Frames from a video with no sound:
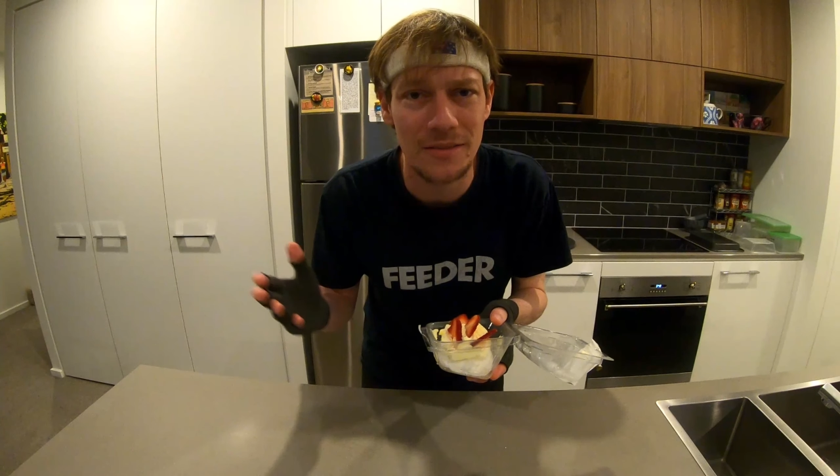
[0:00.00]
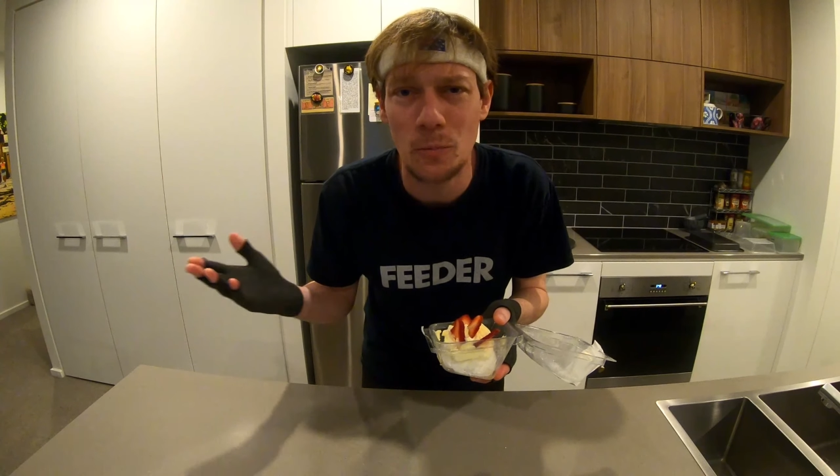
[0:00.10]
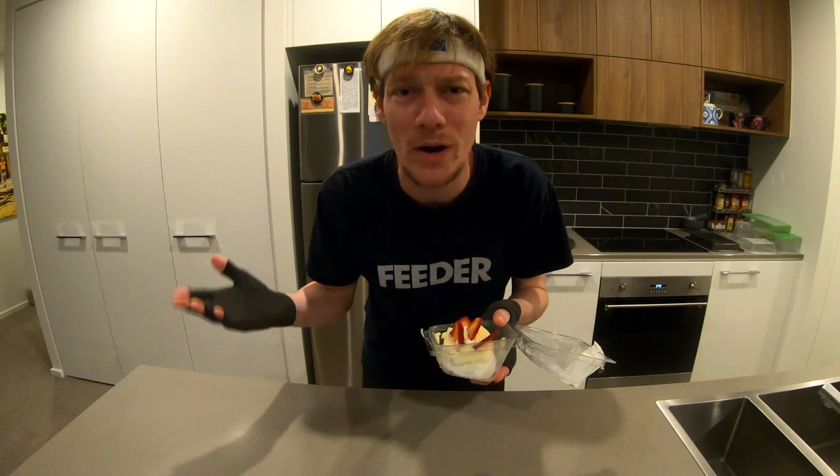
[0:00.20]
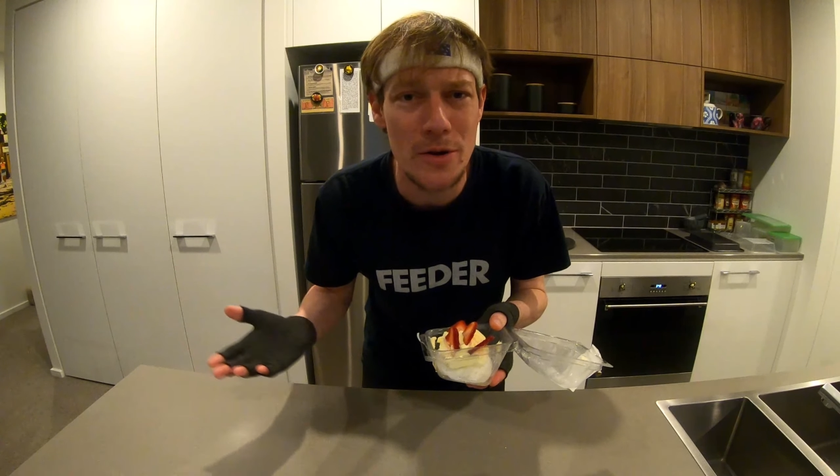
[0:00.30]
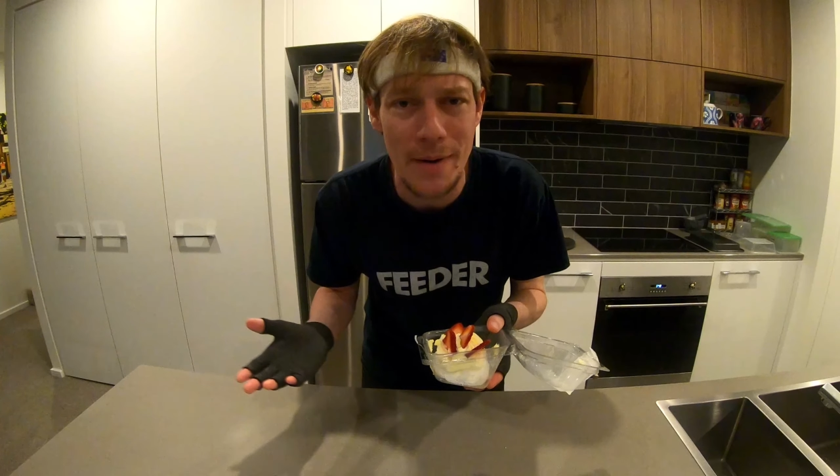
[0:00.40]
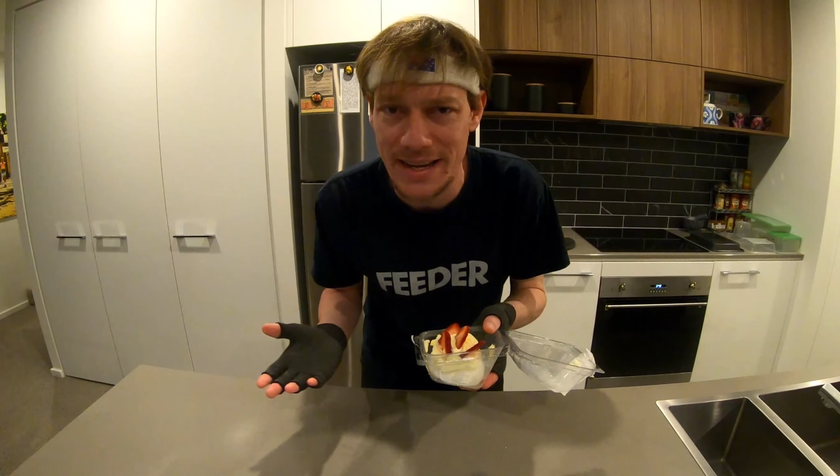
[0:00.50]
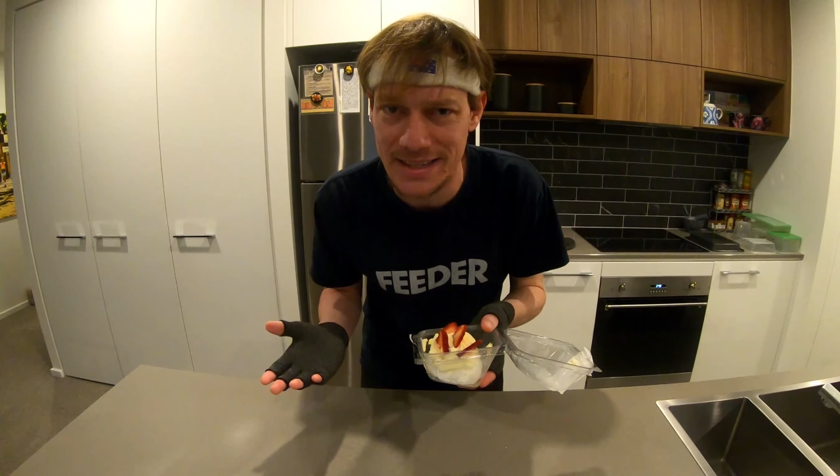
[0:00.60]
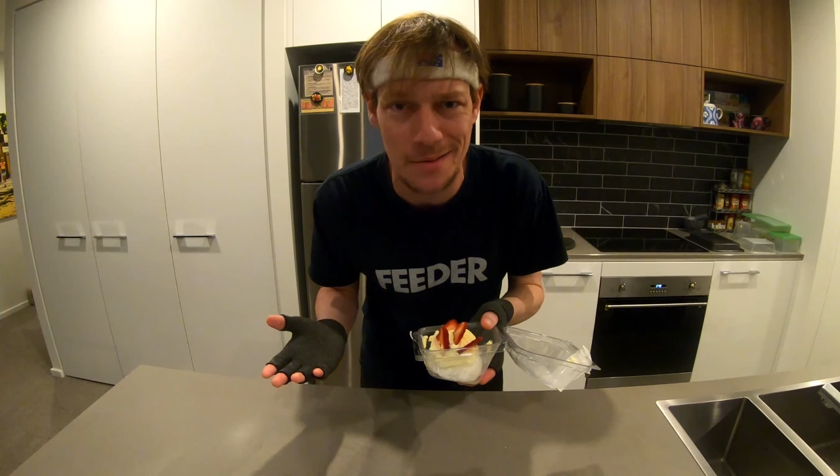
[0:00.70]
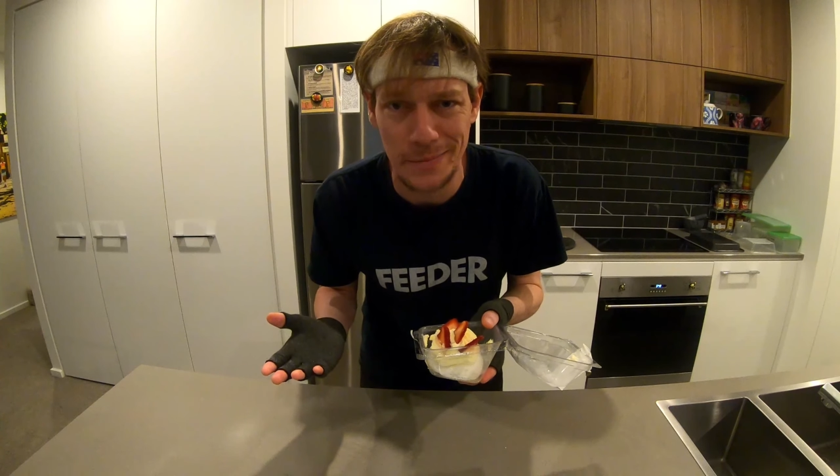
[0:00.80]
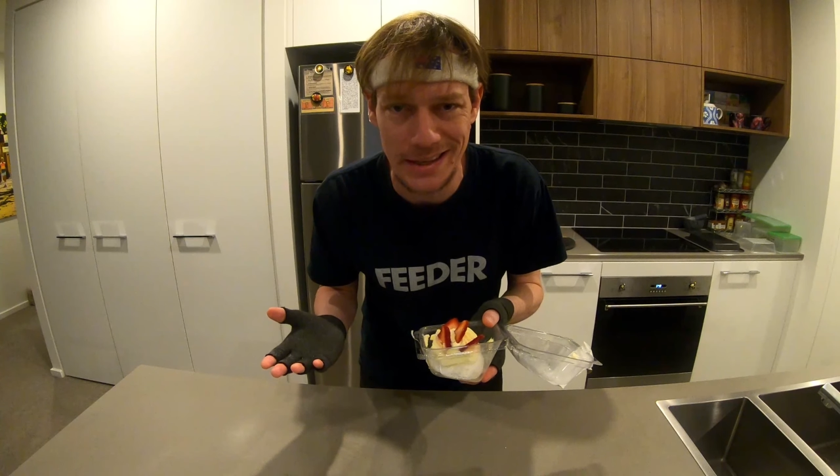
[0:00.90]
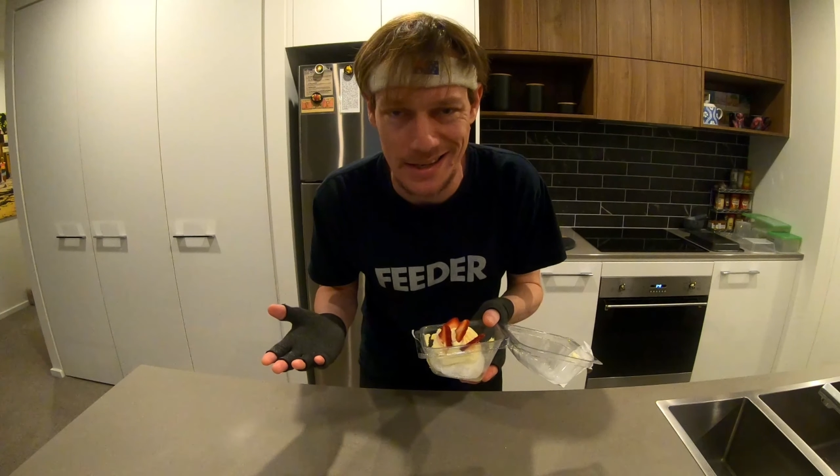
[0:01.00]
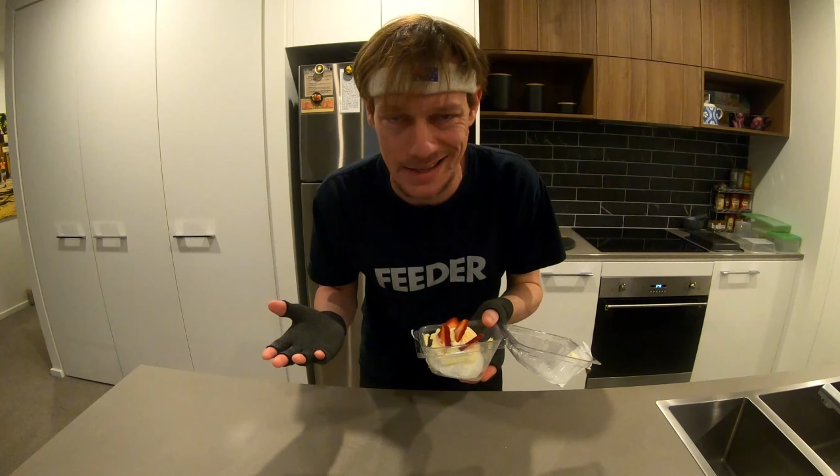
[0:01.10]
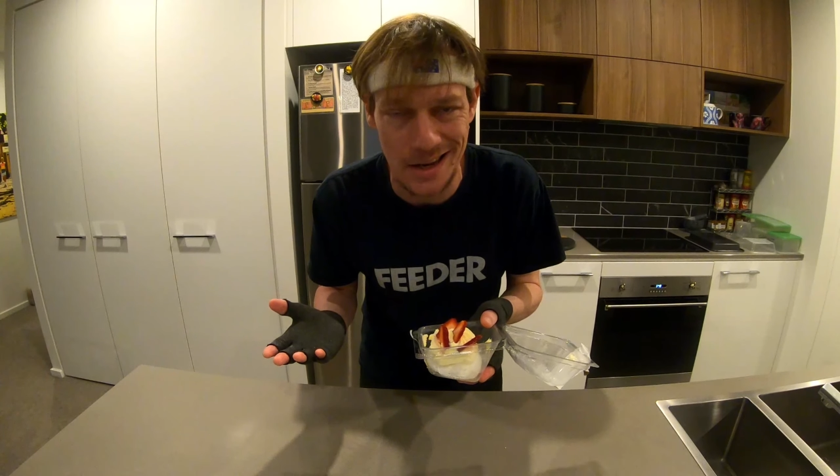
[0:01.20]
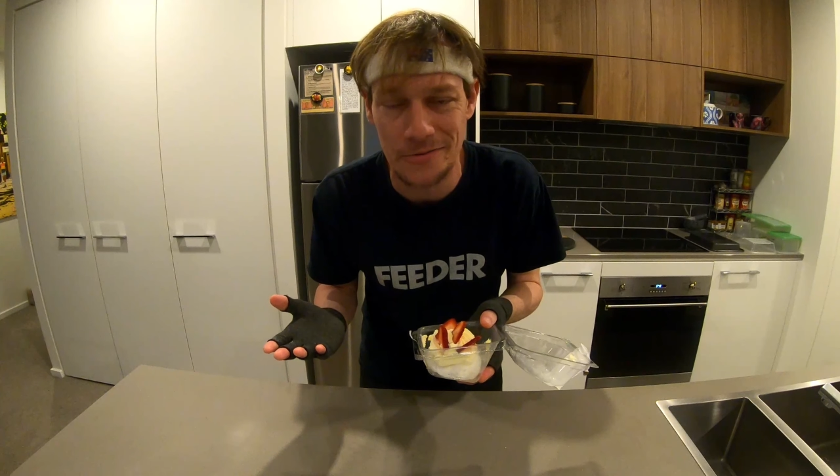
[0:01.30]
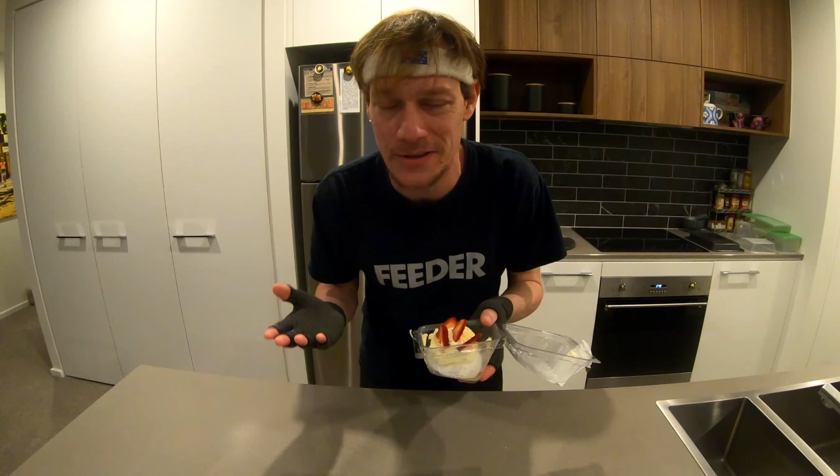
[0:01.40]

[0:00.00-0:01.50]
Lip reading: When you make something yourself,